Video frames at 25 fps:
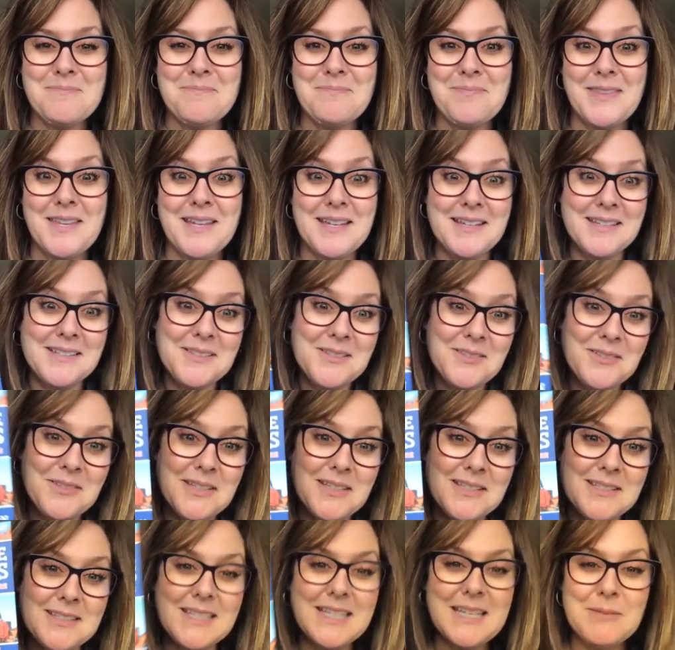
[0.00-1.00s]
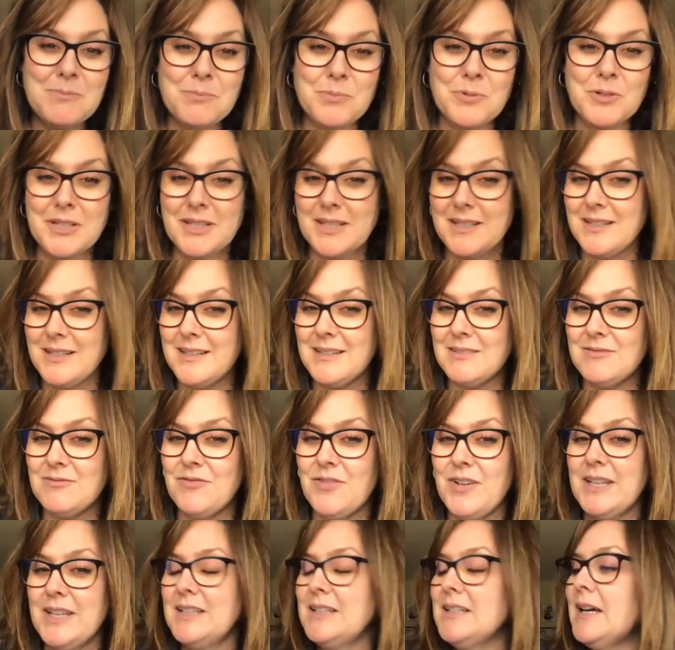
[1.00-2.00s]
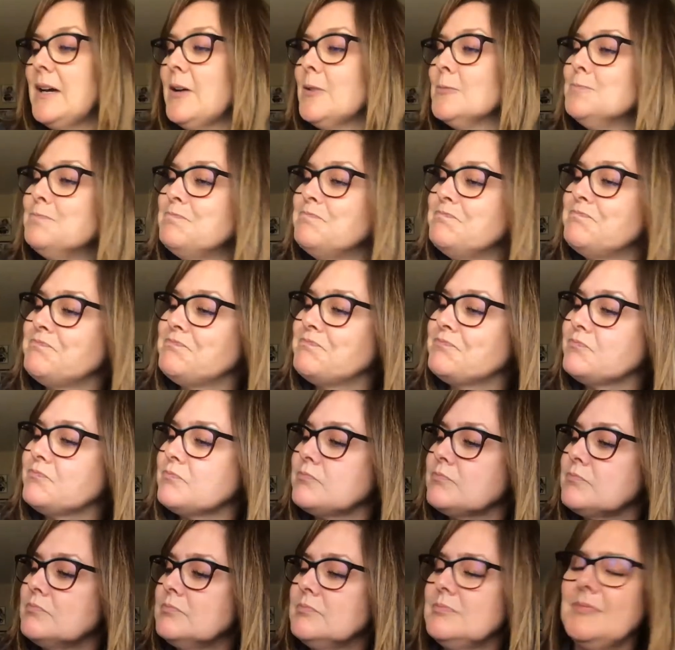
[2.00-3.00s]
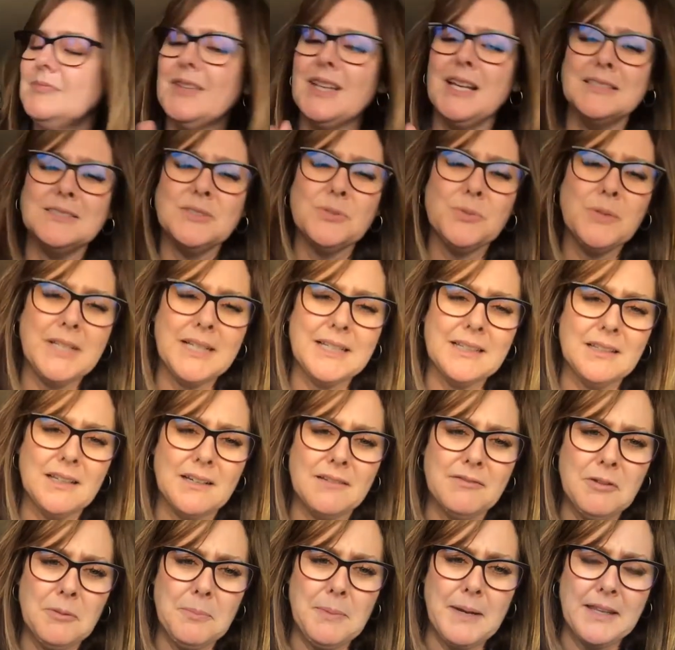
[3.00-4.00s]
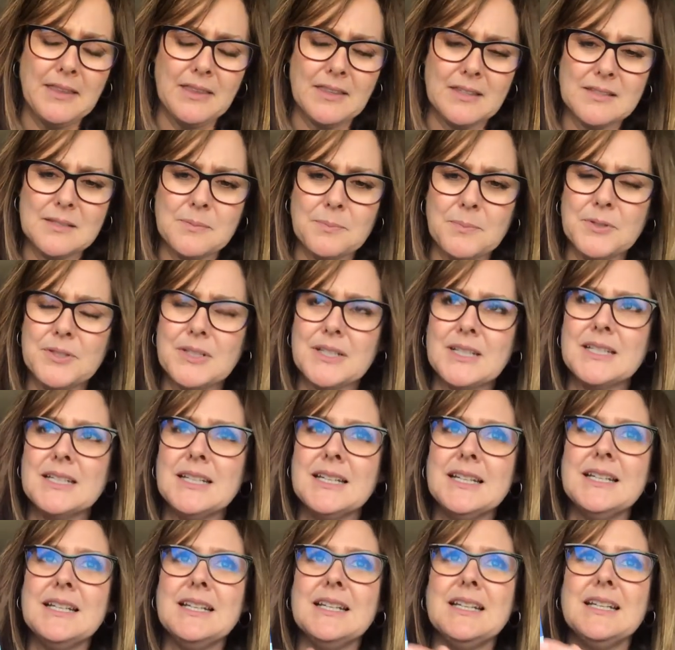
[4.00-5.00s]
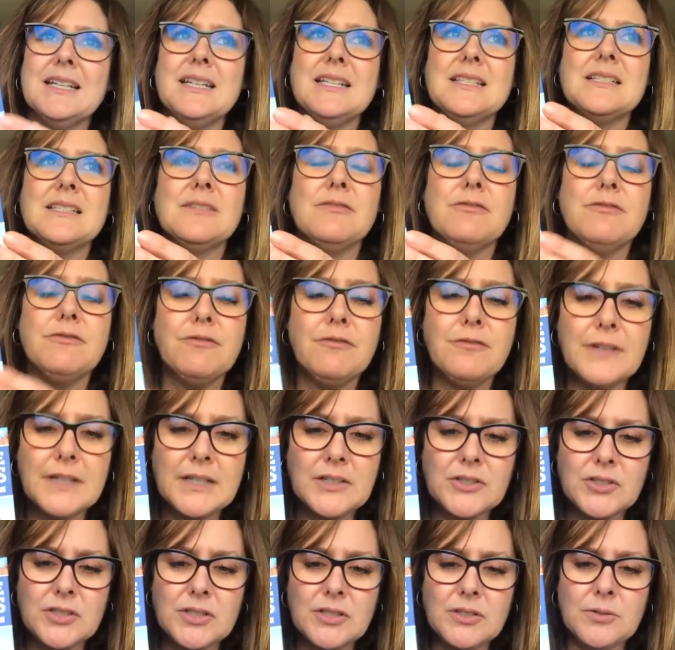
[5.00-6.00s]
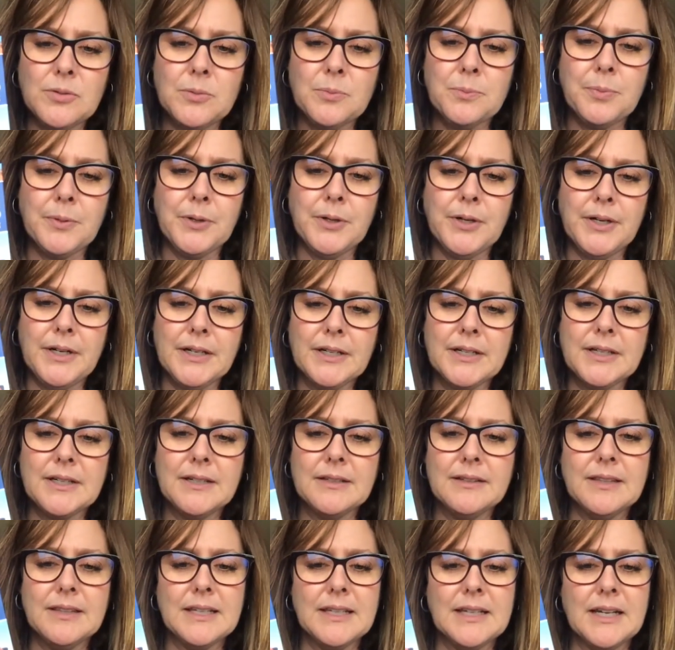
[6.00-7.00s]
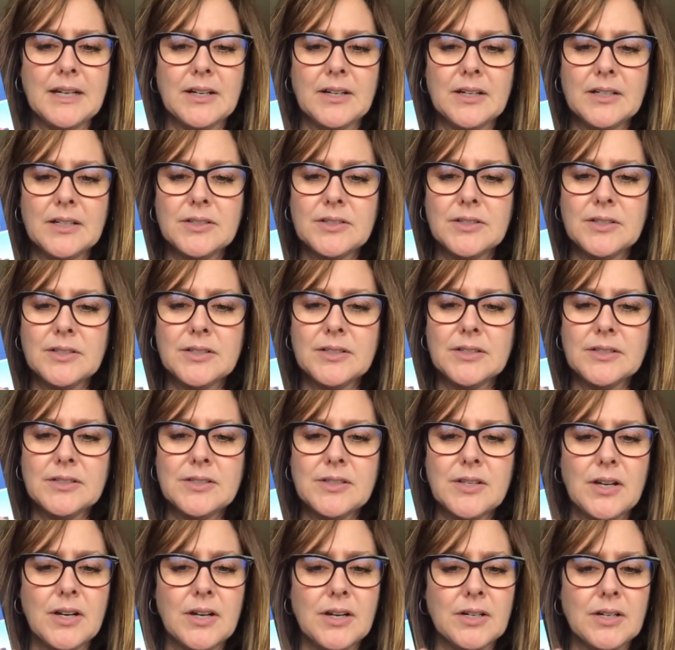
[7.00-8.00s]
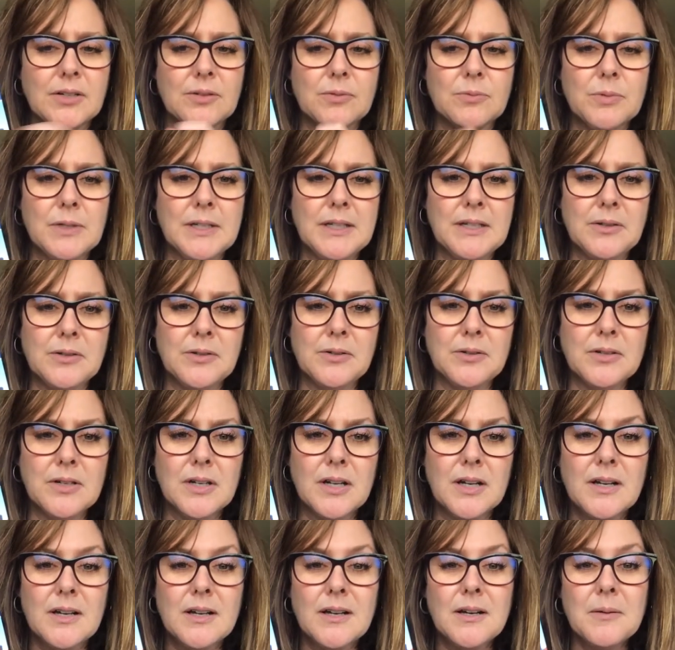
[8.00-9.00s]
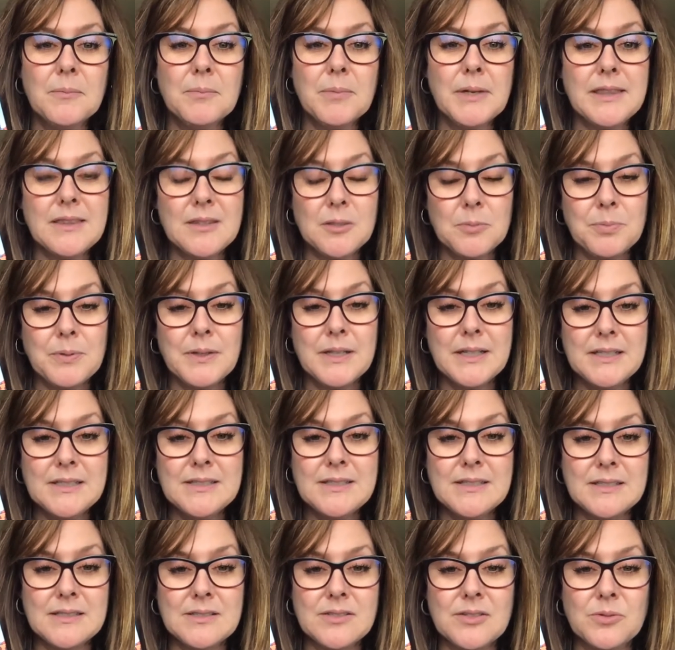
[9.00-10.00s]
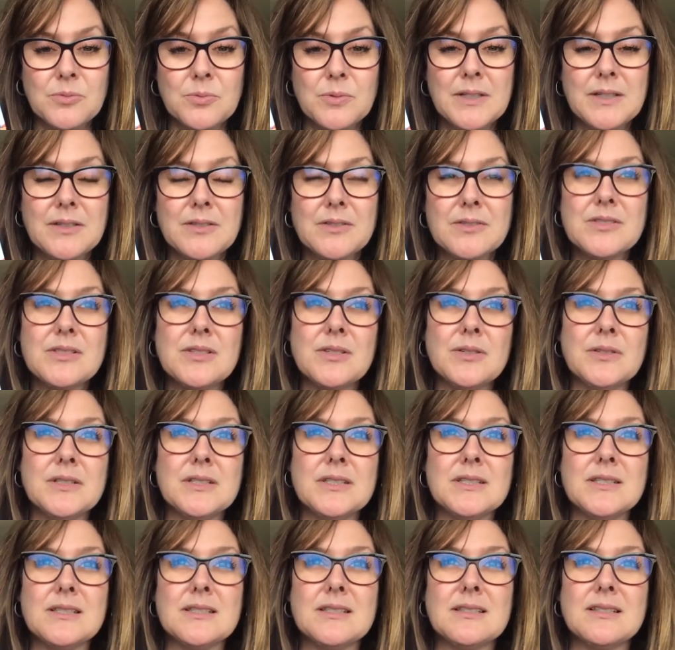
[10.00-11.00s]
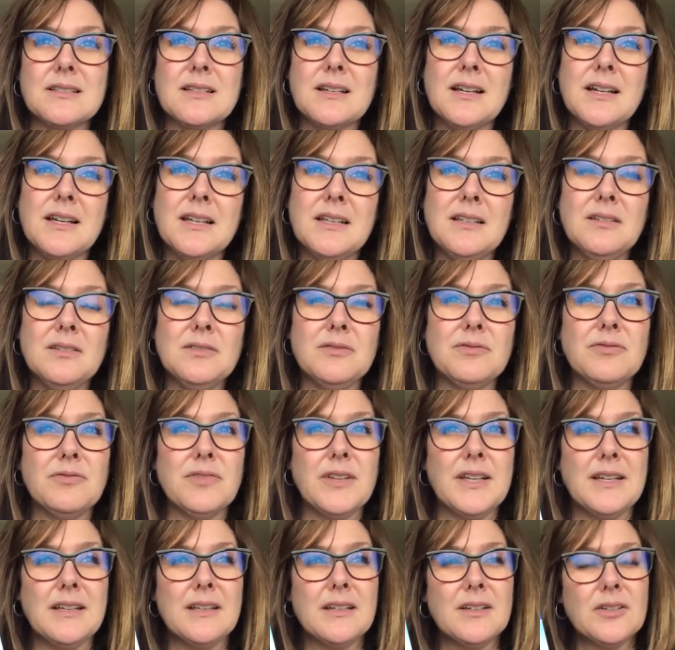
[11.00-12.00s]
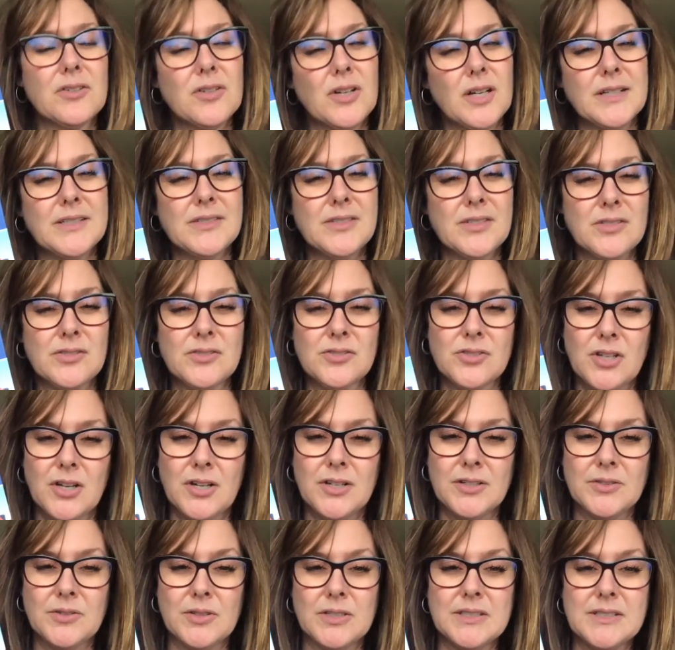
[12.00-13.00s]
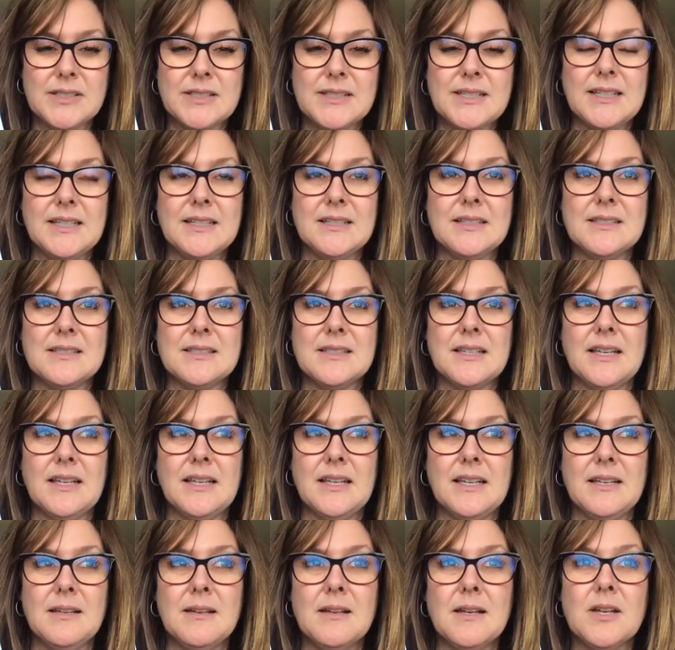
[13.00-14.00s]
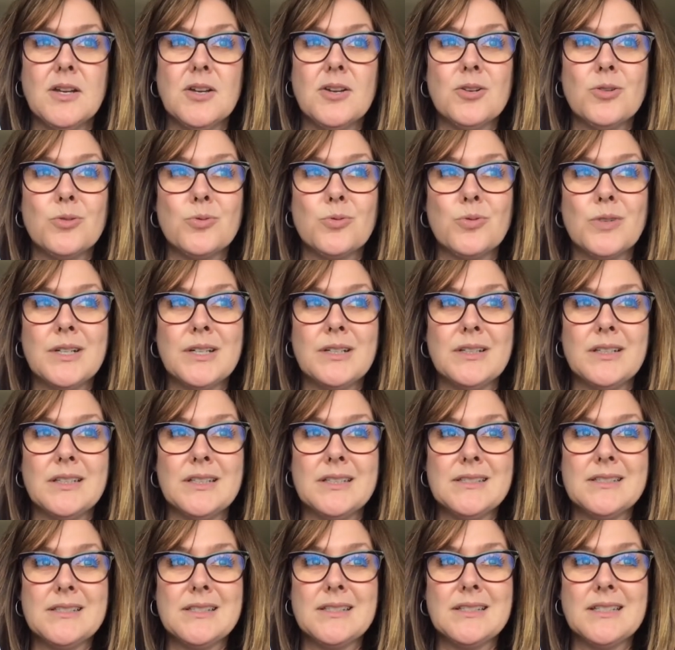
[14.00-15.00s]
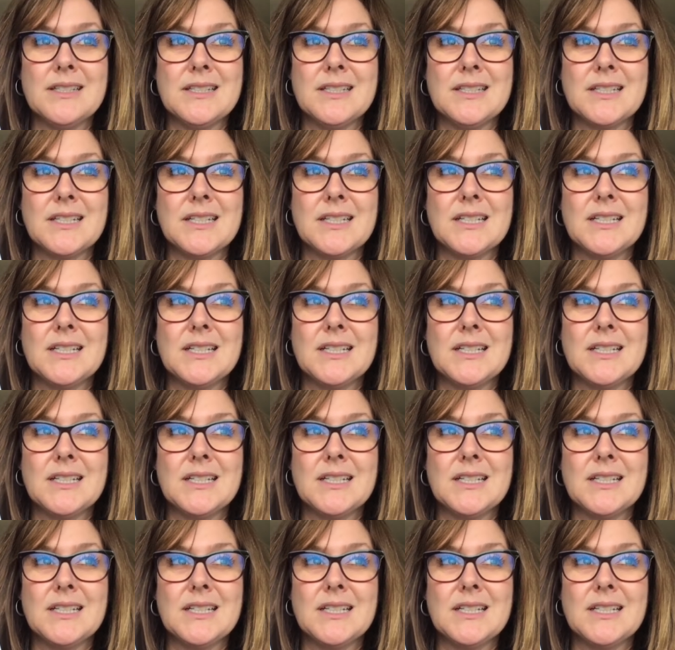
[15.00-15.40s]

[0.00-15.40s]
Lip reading: things. So let's keep reading and find out. That's what I love about this book. It's a fictional book. The characters aren't real, but the places are real. So it's kind of like it crosses genres. It's a realistic